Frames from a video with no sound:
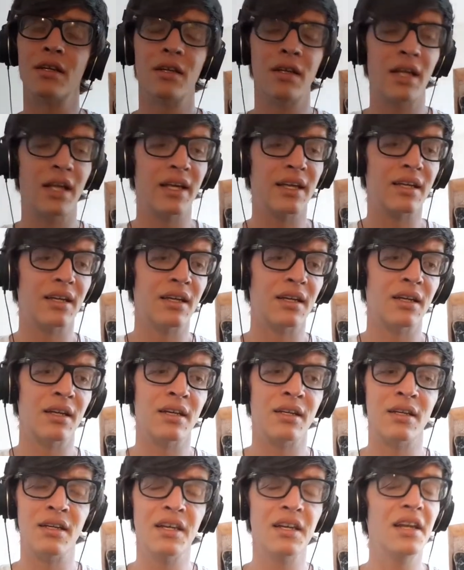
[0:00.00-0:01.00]
Like,
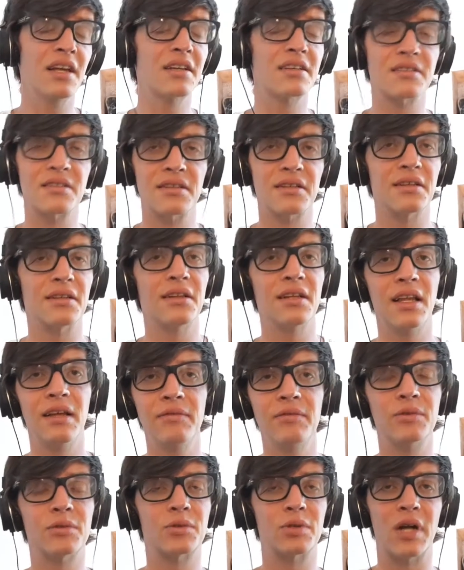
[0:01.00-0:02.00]
next
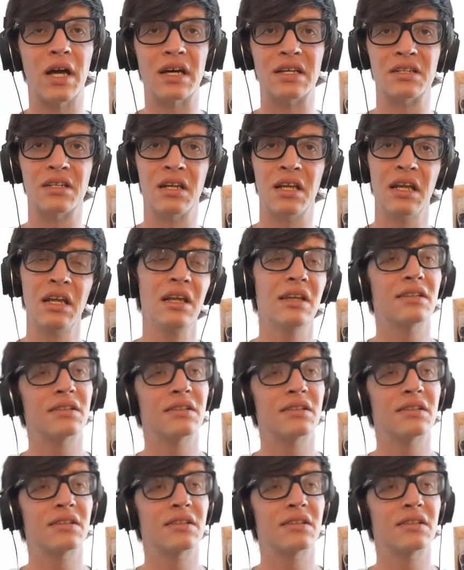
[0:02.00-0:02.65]
level tragedy,